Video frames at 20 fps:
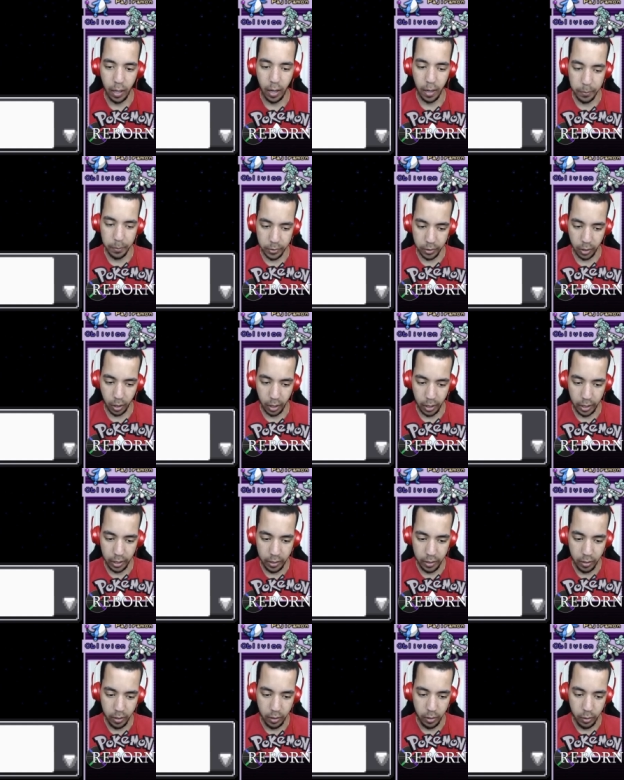I'm
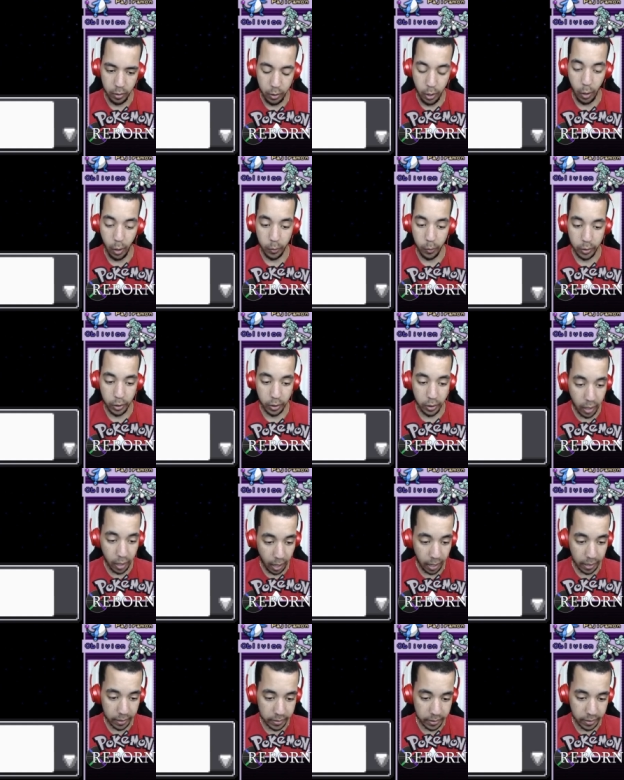sorry. No, you're
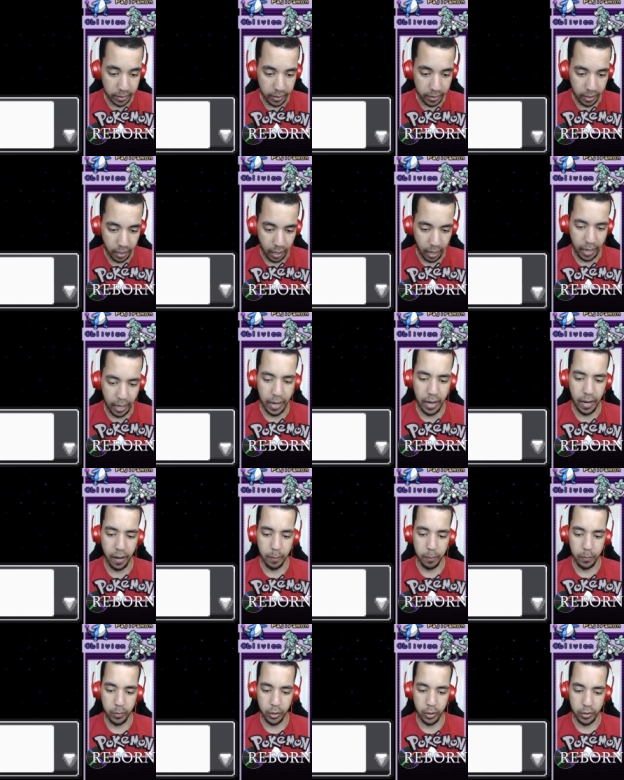not. I
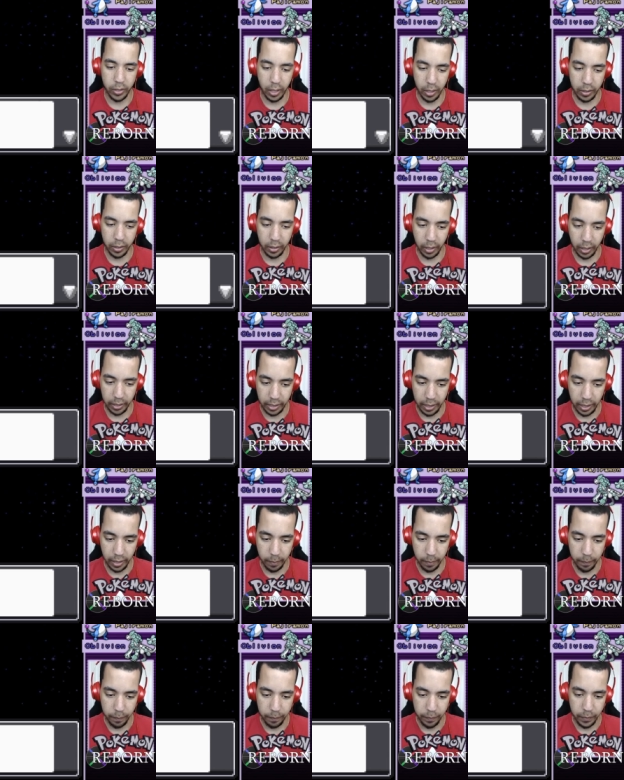am. You're sounding like
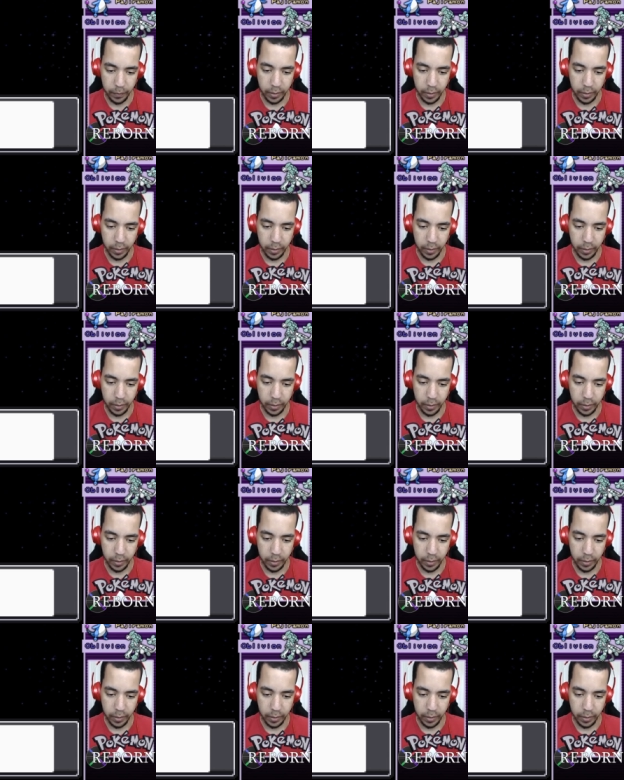him.